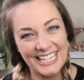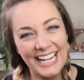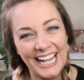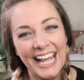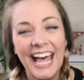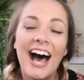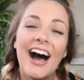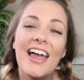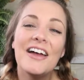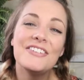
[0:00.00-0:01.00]

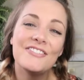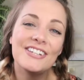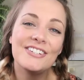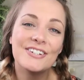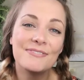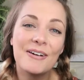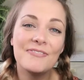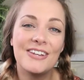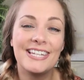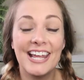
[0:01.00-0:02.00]
I hope you've enjoyed my
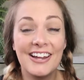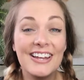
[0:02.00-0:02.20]
video.